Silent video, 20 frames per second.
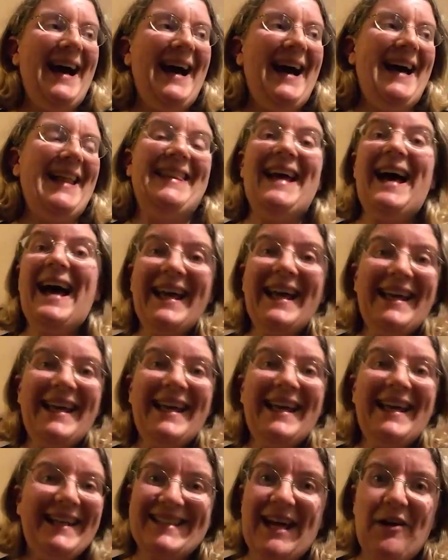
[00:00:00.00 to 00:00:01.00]

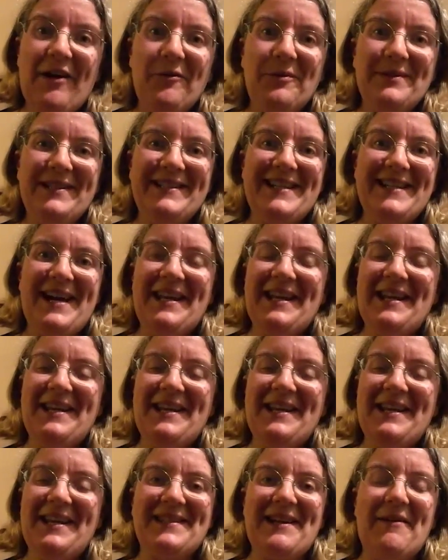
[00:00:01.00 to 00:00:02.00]
That in itself was a
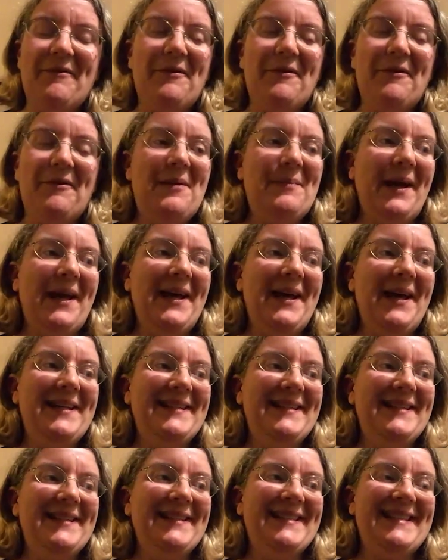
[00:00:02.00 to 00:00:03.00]
journey of discovery,
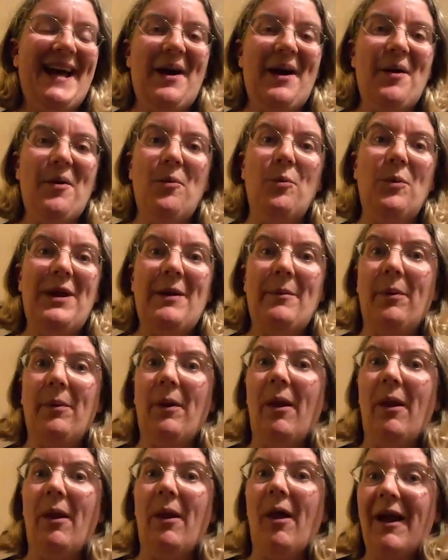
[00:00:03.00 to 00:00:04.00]
because
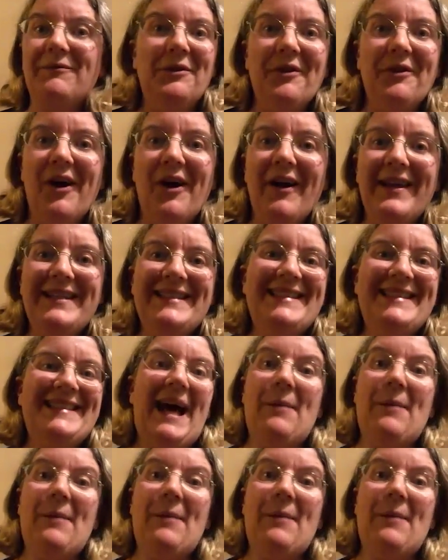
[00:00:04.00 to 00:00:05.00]
we applied for the
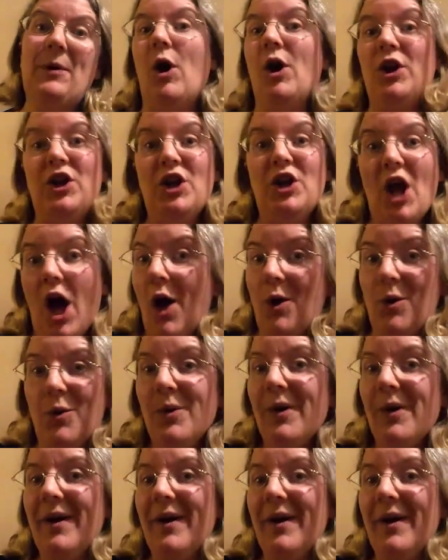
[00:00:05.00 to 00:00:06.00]
rights and we got a
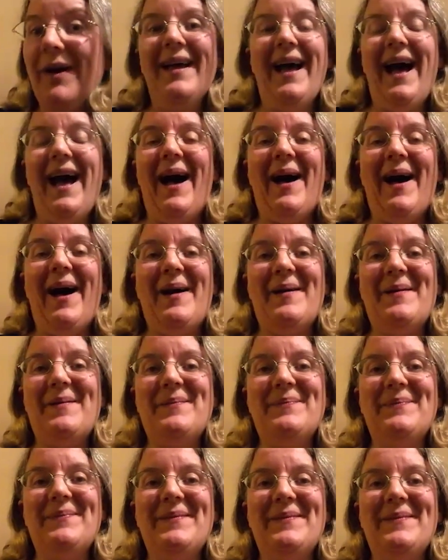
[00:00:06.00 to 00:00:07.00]
no.
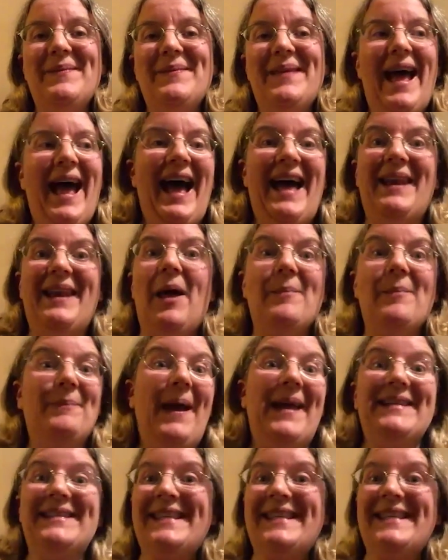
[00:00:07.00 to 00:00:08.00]
And
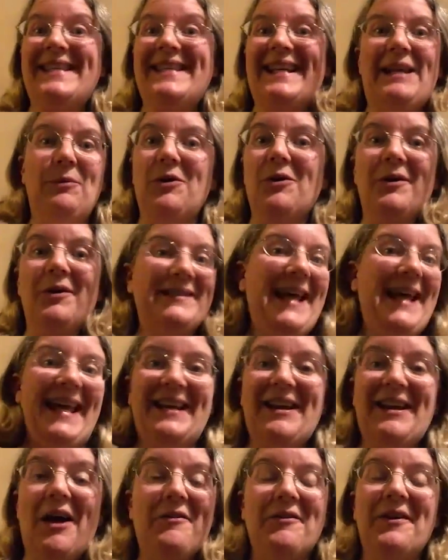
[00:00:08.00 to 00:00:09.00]
I basically would
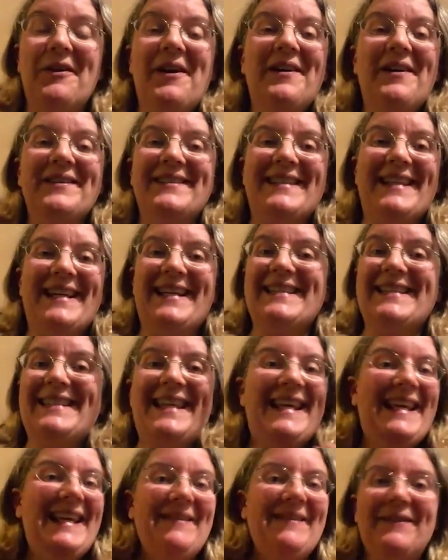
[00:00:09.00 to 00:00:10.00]
not take no for an answer,
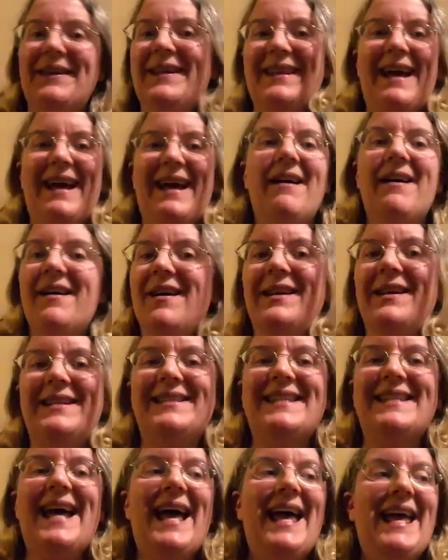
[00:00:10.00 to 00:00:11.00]
because even at that
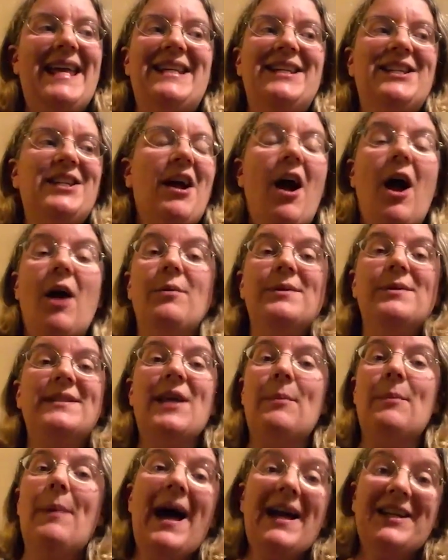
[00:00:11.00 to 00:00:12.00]
early stage, I
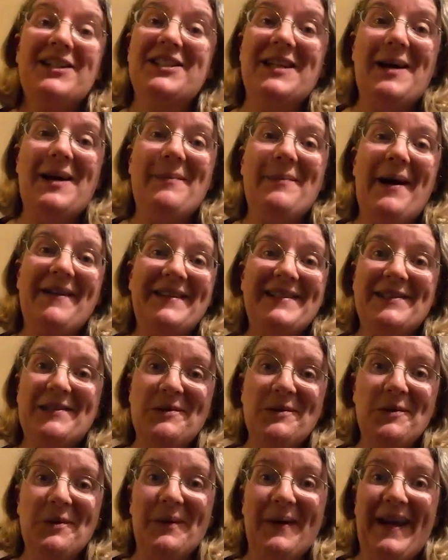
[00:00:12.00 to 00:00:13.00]
was so passionate about
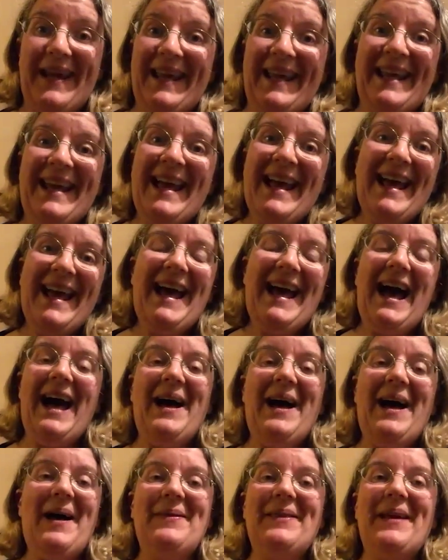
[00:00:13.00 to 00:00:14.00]
this story
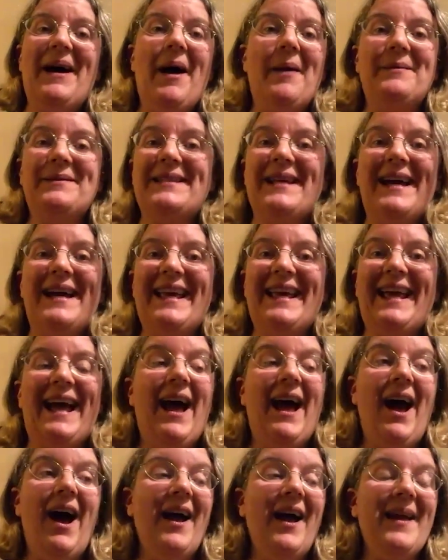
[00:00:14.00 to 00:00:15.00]
that I was
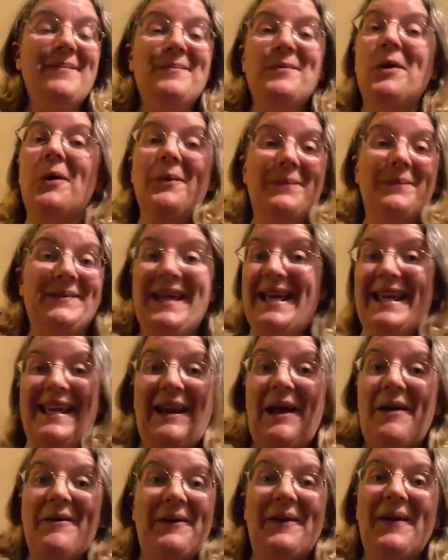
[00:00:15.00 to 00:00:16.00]
like, I am not
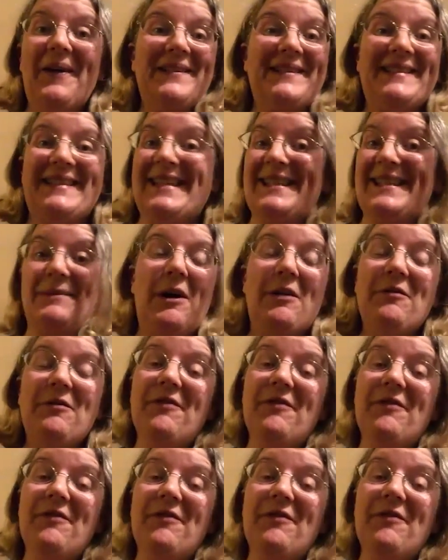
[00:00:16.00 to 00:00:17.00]
taking no for an answer. So I
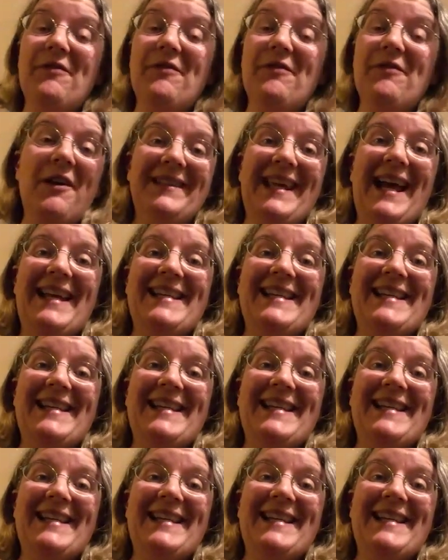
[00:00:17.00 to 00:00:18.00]
phoned the
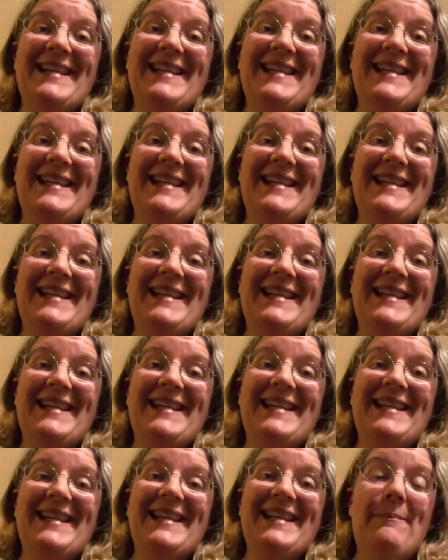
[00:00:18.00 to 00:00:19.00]
agent
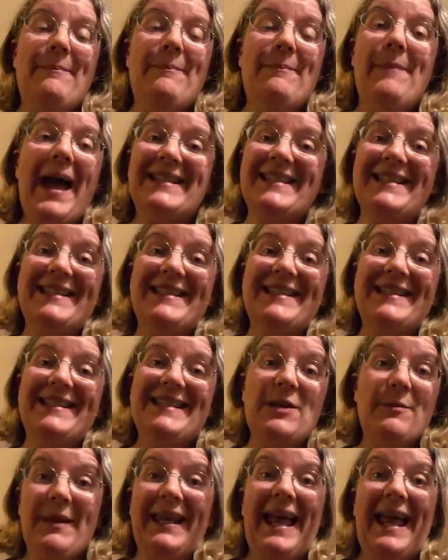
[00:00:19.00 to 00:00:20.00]
and basically
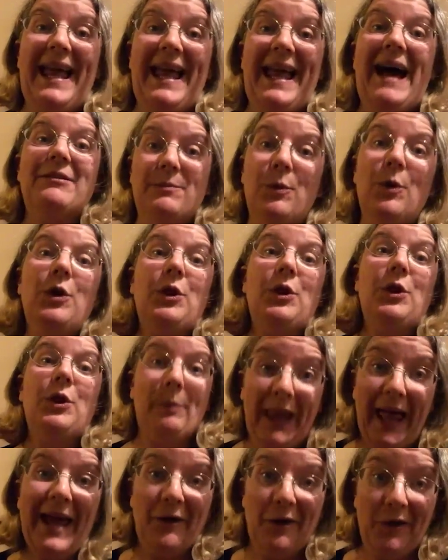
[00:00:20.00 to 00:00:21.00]
begged to be allowed to
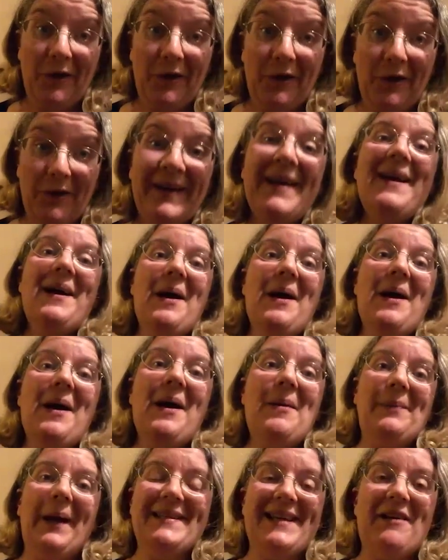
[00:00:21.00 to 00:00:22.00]
put the play on,
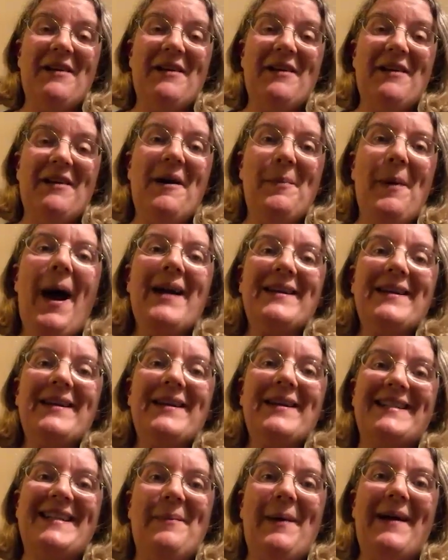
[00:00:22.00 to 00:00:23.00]
because I
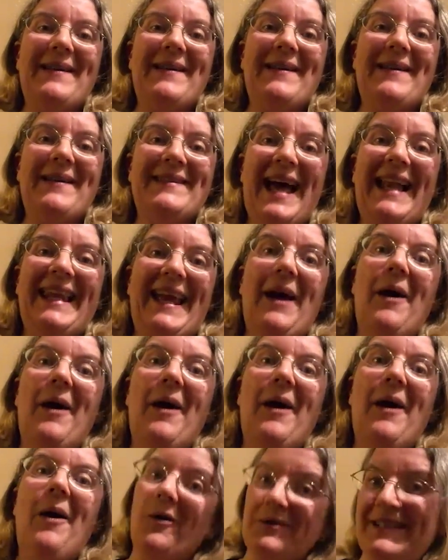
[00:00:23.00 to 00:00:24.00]
felt passionate about
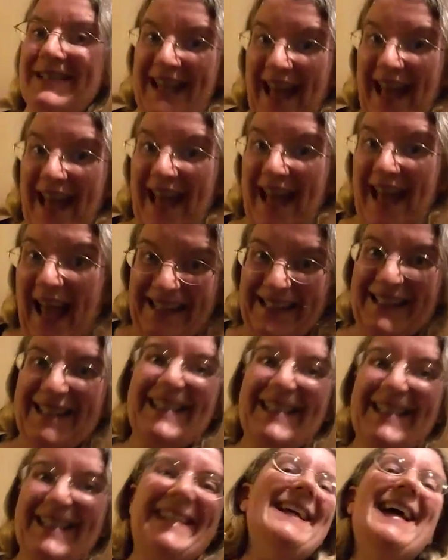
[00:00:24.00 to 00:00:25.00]
telling it on
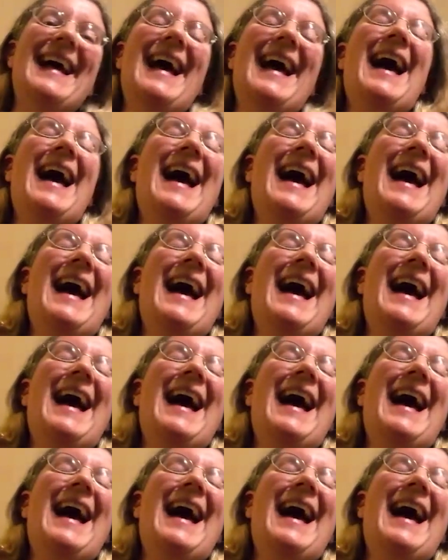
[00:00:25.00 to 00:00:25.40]
stage.